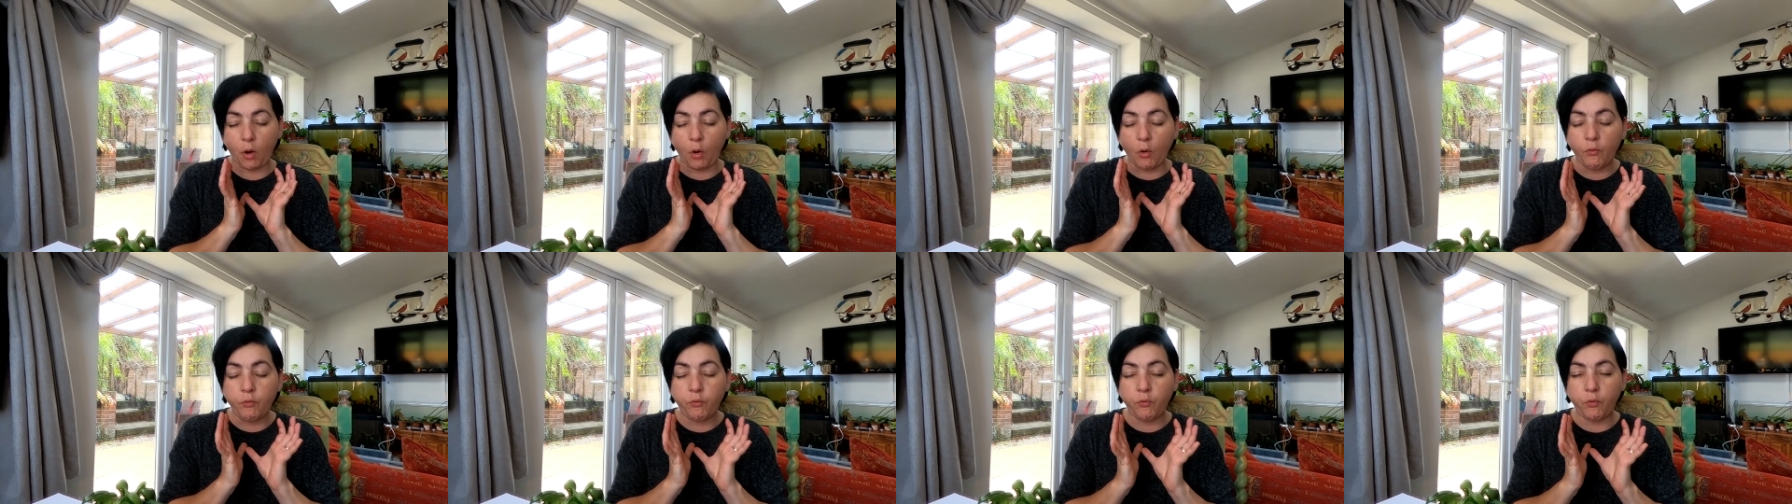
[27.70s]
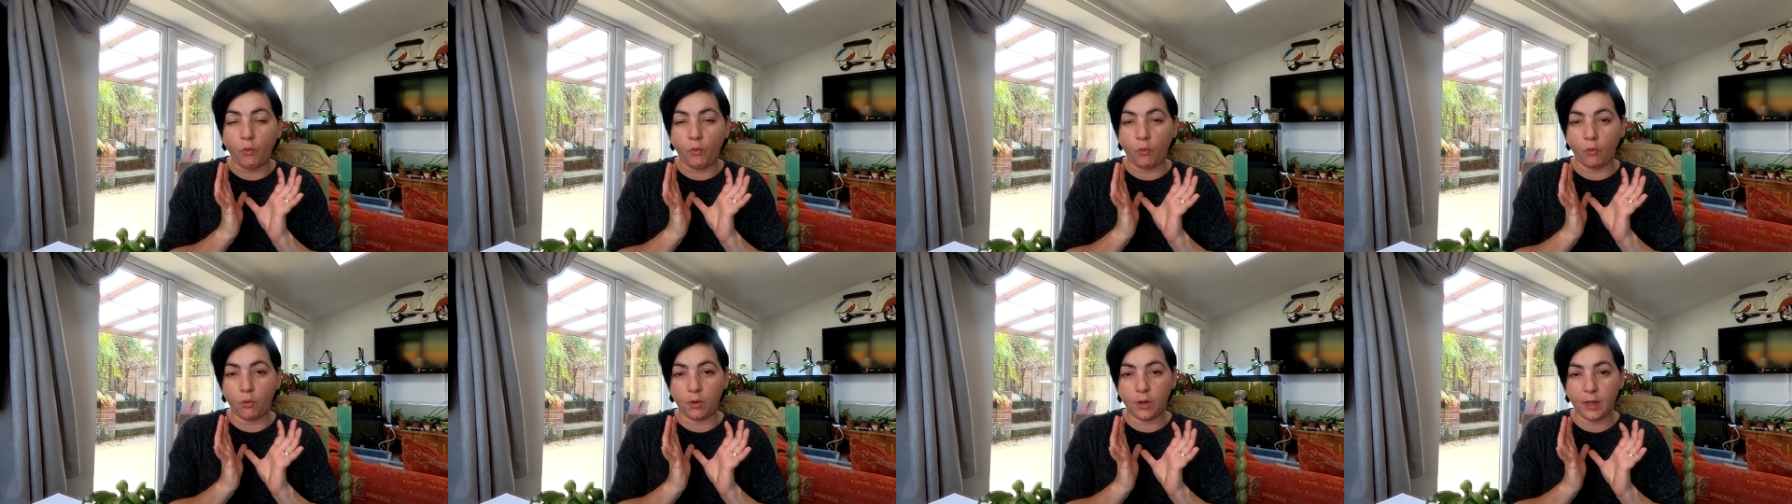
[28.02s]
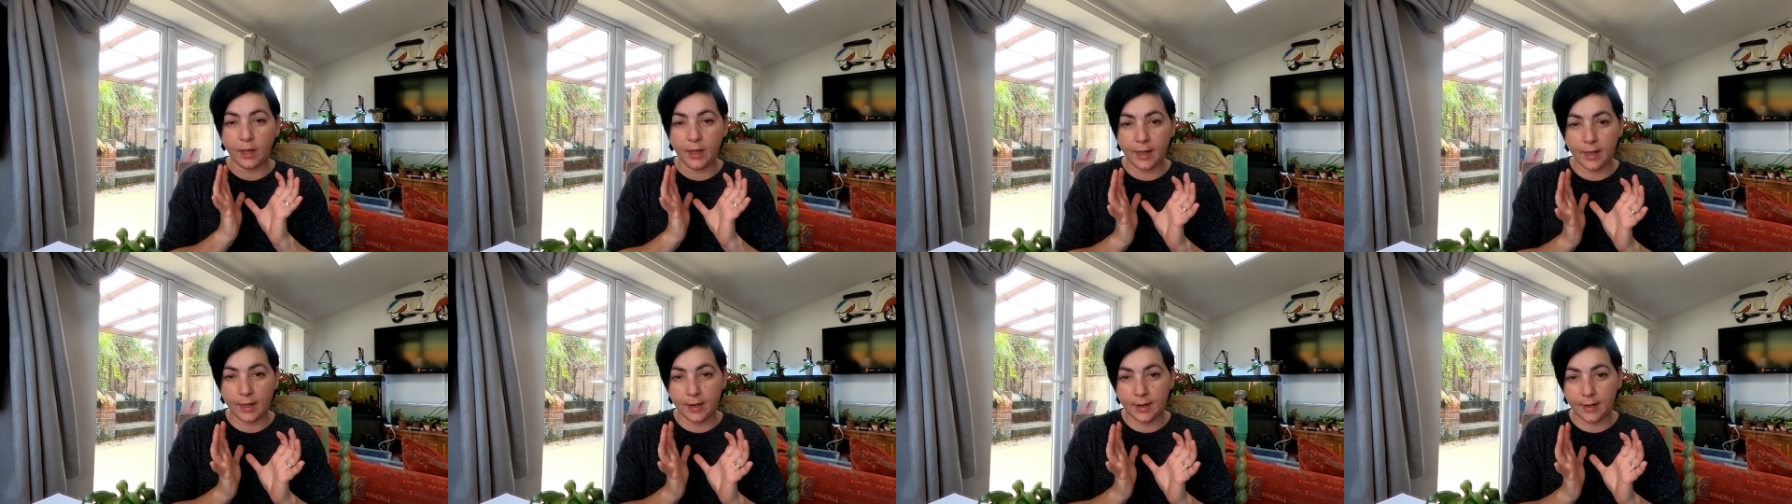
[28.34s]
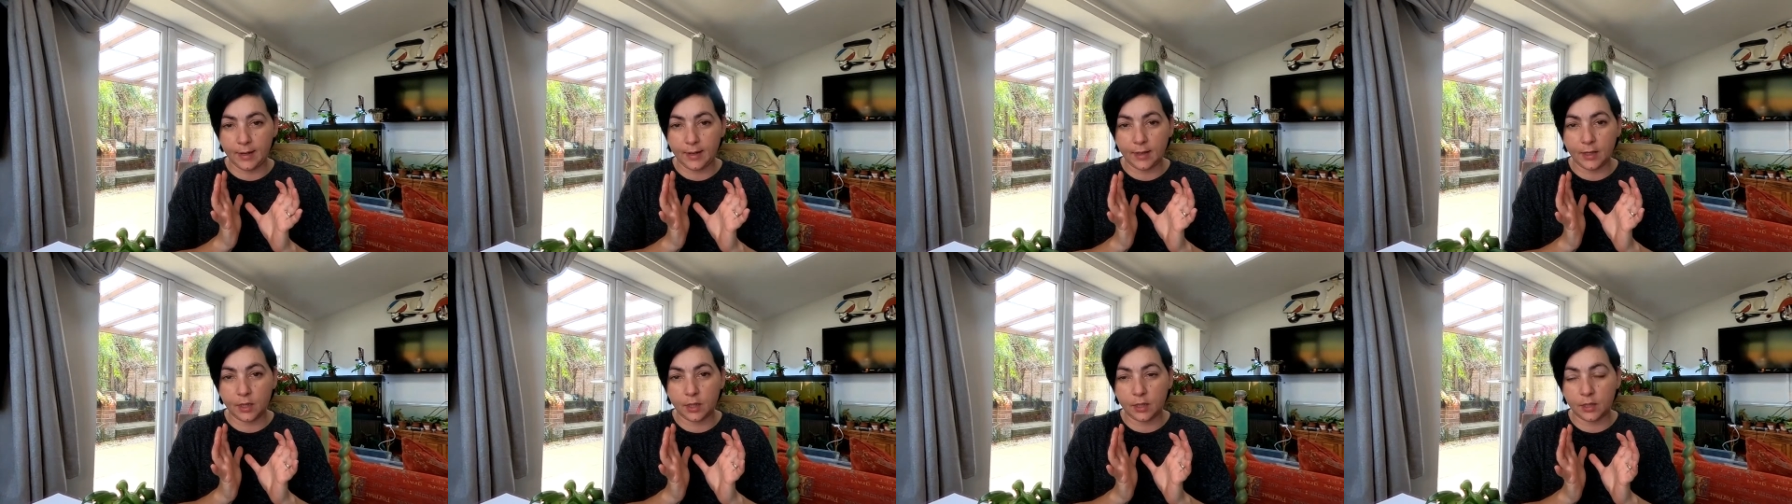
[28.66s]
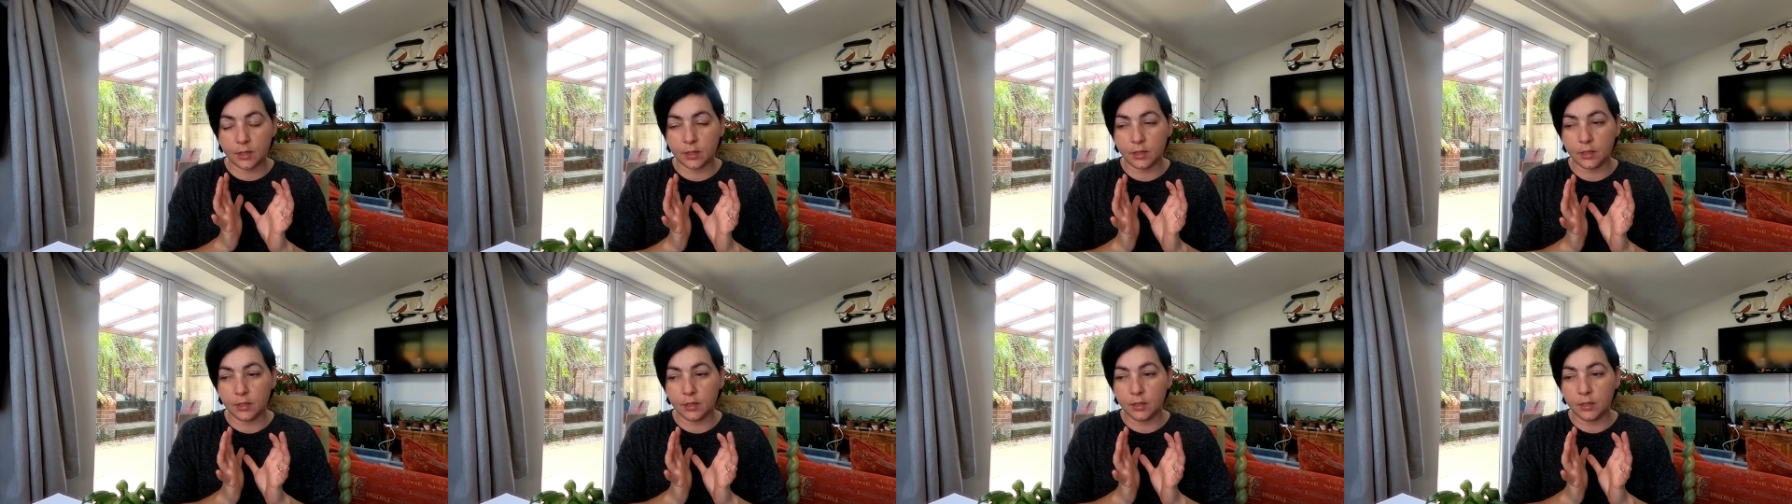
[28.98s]
awful headache
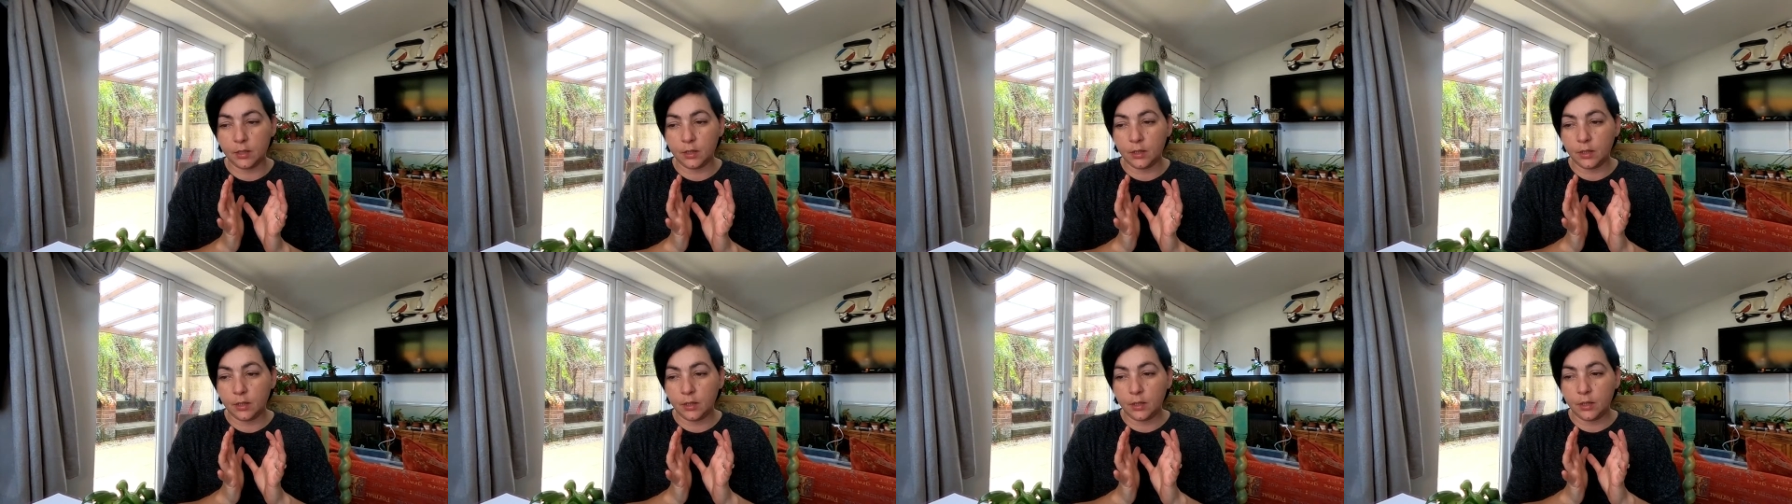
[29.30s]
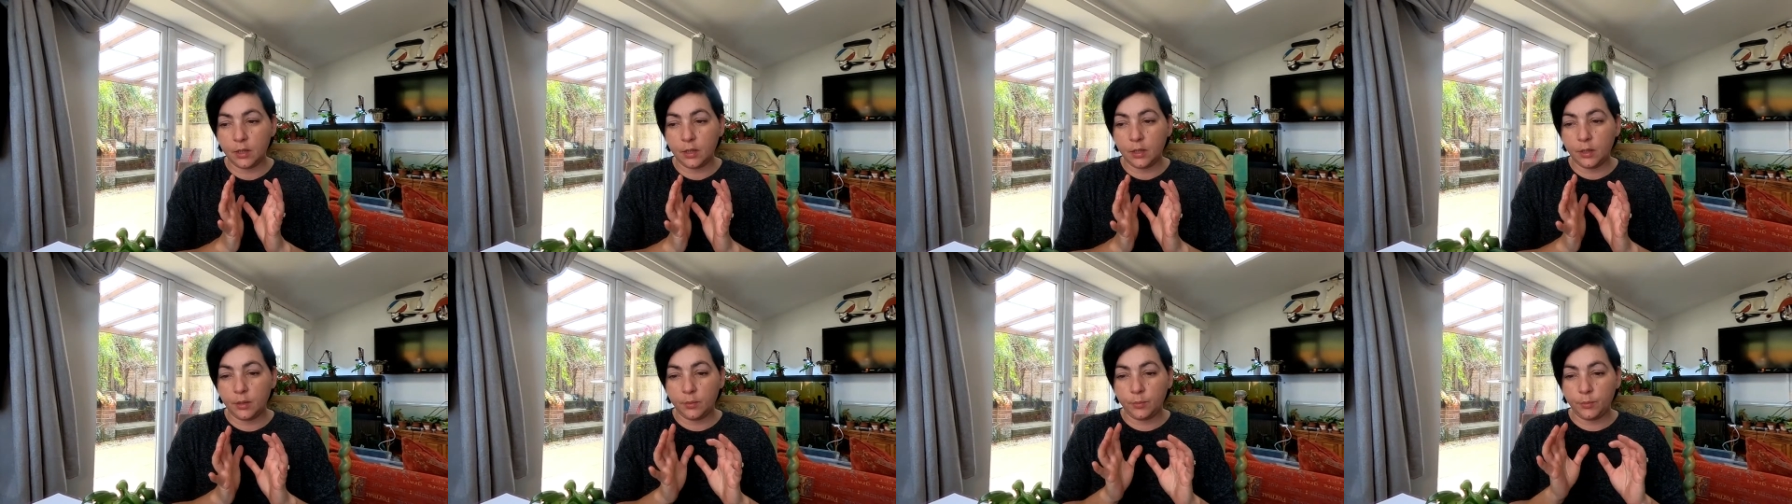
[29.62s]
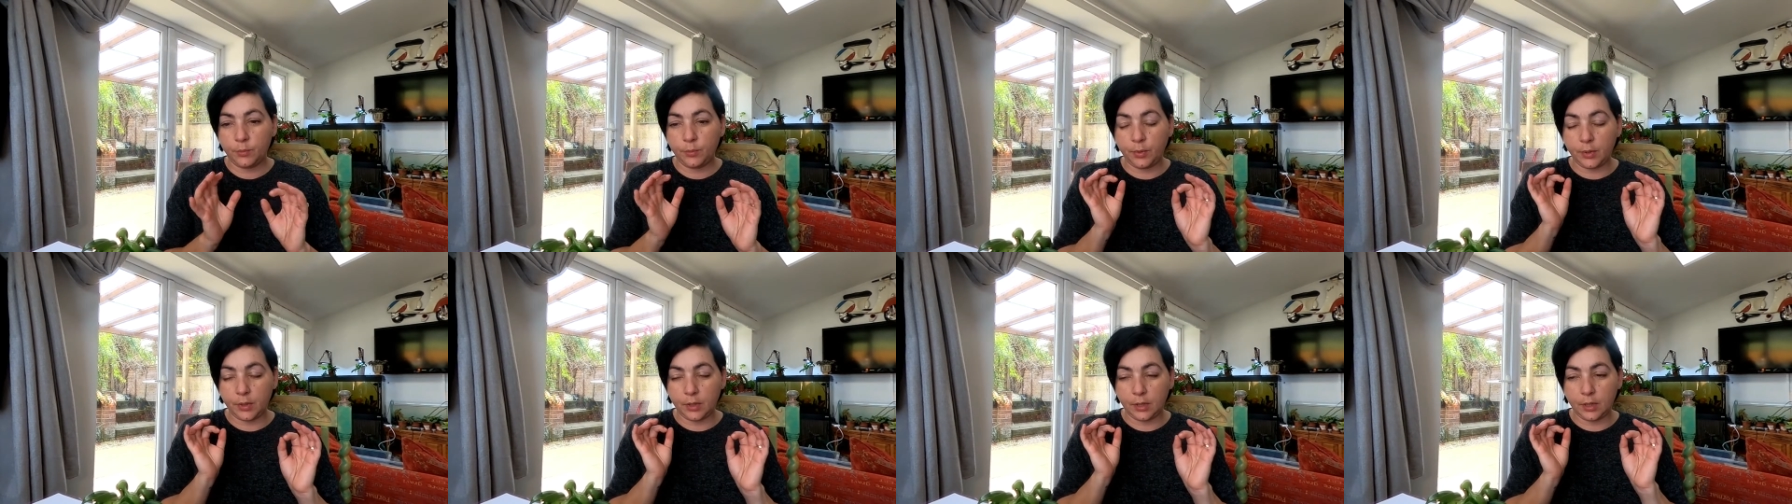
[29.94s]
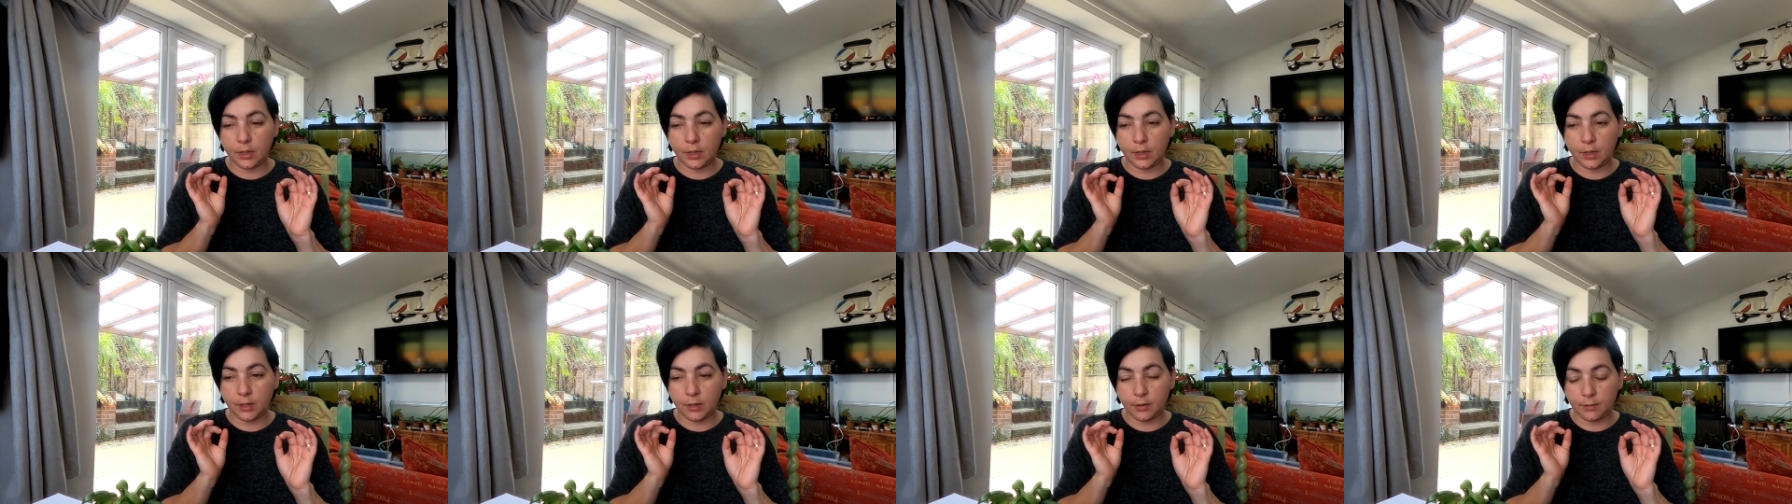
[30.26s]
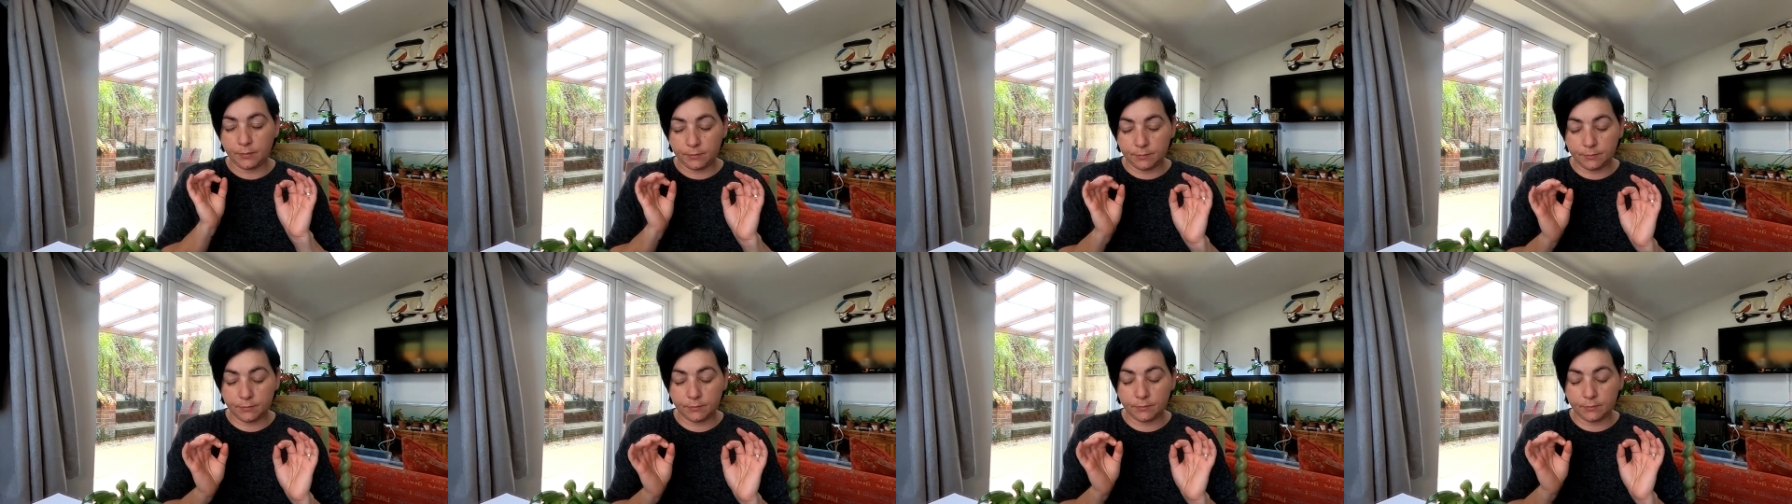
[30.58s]
but